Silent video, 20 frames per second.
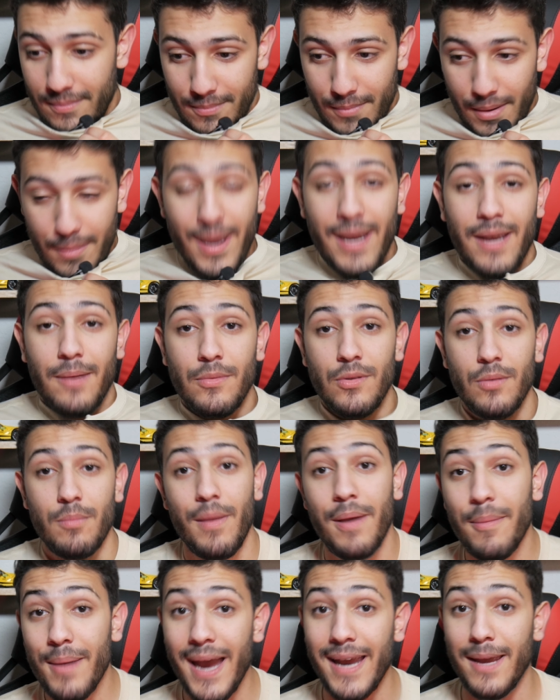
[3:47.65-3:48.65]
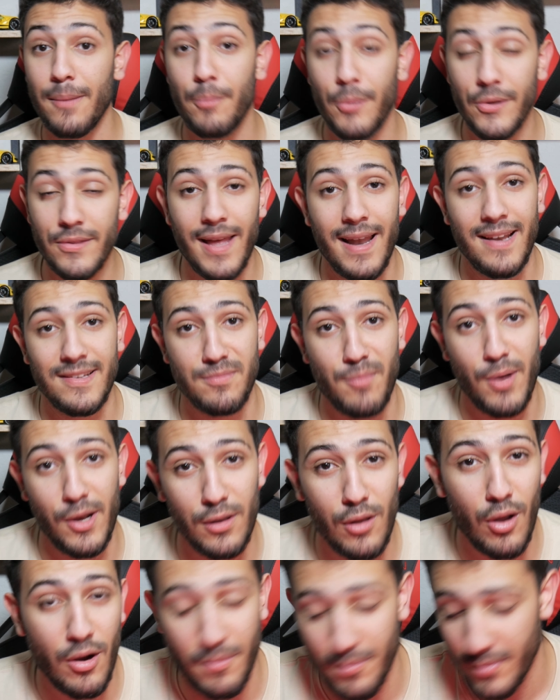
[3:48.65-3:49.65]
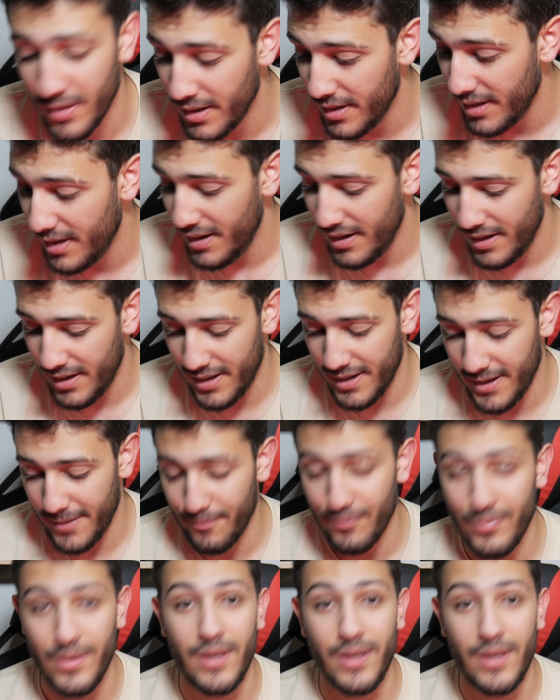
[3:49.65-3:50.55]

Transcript: Maybe I can put that as my alarm. But